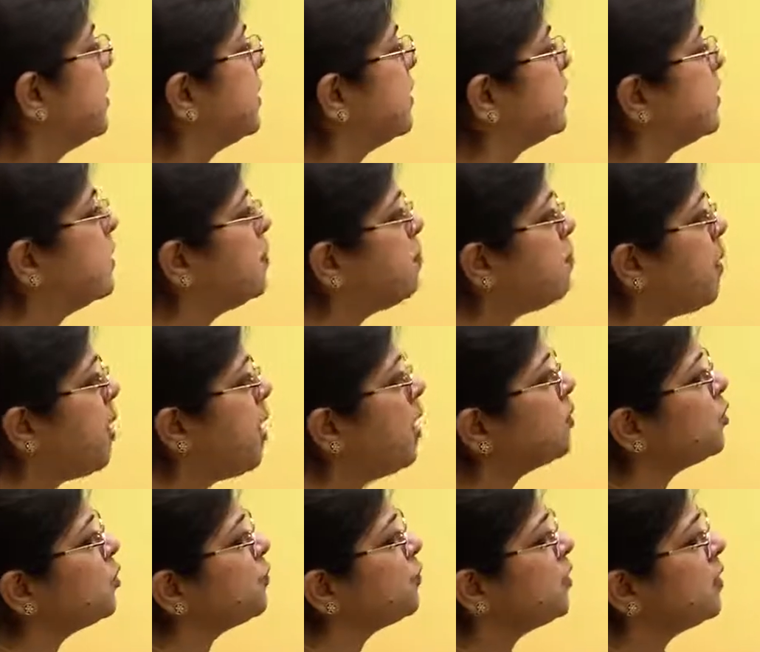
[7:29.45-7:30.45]
the
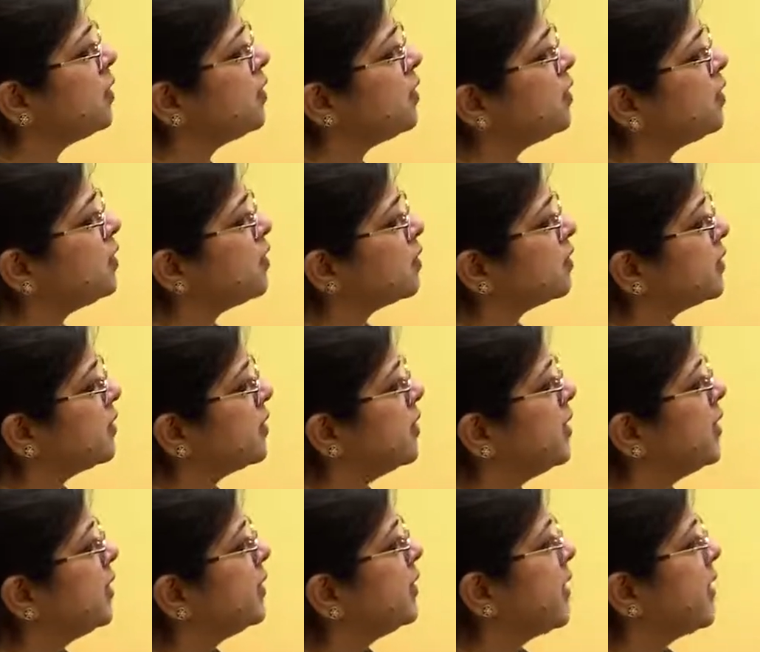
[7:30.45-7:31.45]
part of the Earth
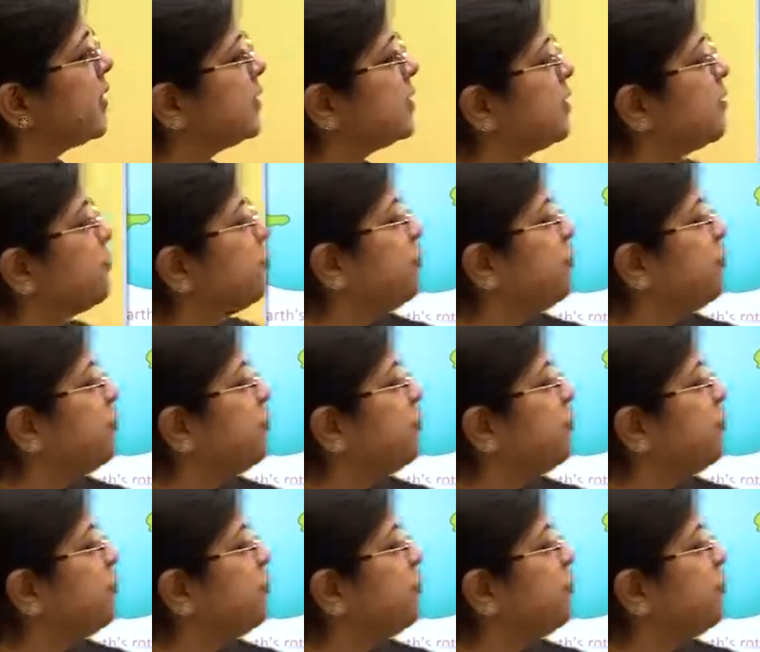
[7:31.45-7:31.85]
that